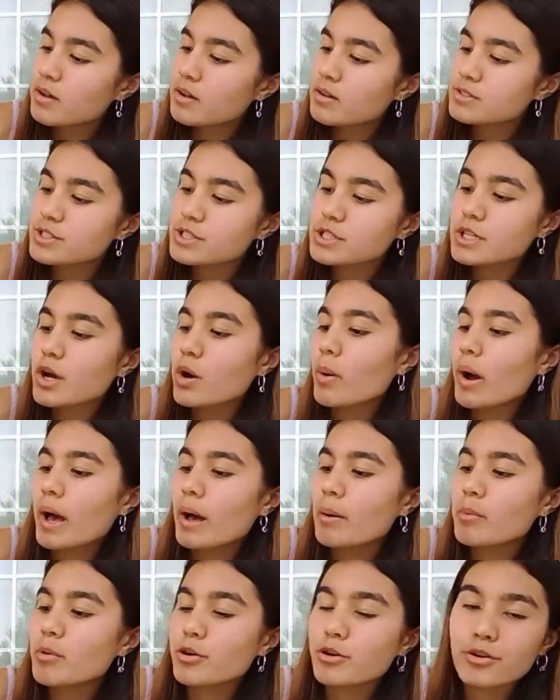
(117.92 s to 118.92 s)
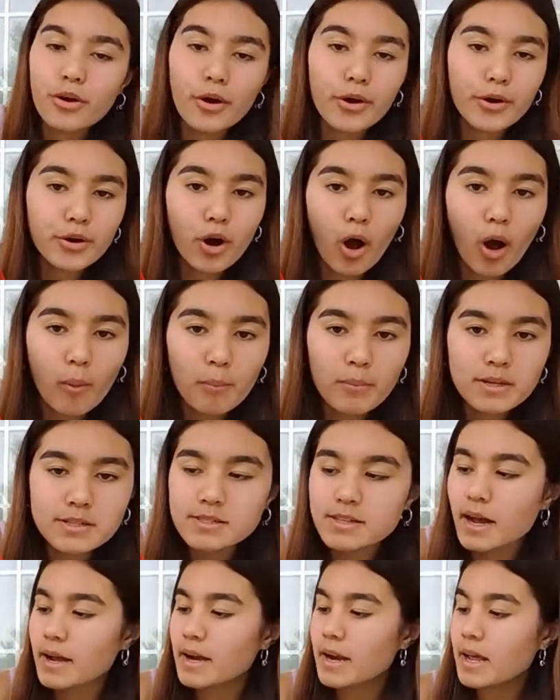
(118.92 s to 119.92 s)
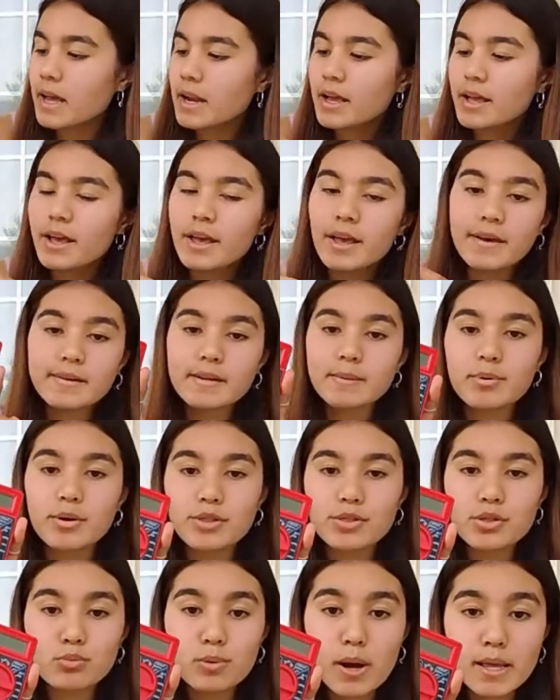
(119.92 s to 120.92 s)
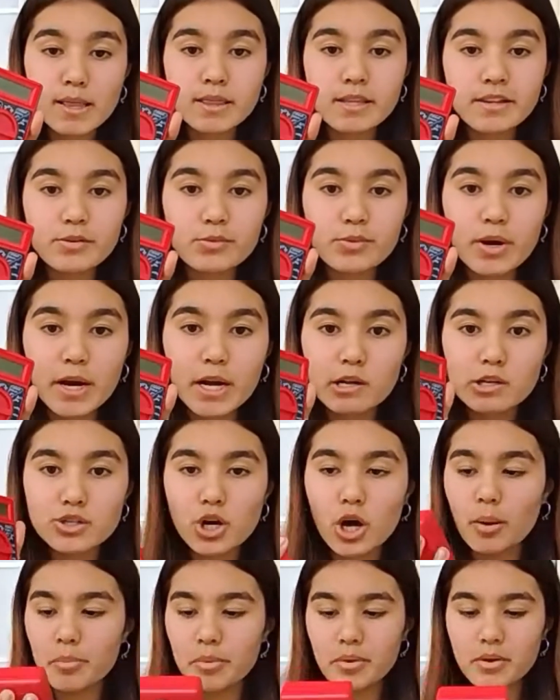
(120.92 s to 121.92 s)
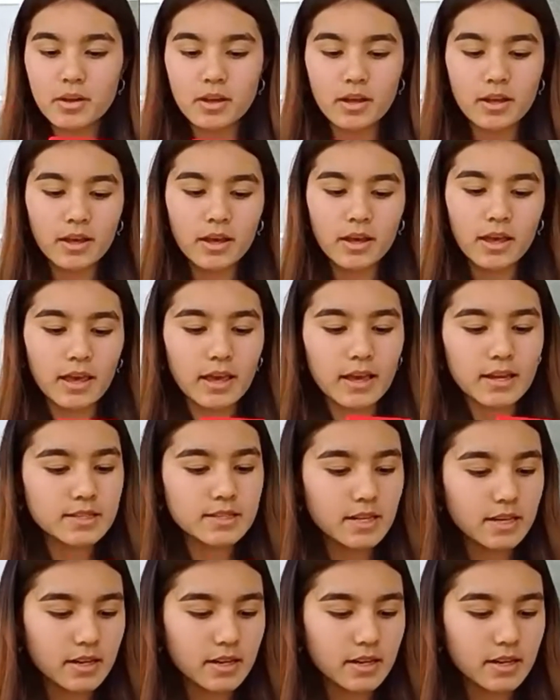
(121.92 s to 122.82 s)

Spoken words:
COM or COM beside it, and I put the red lead right on top. And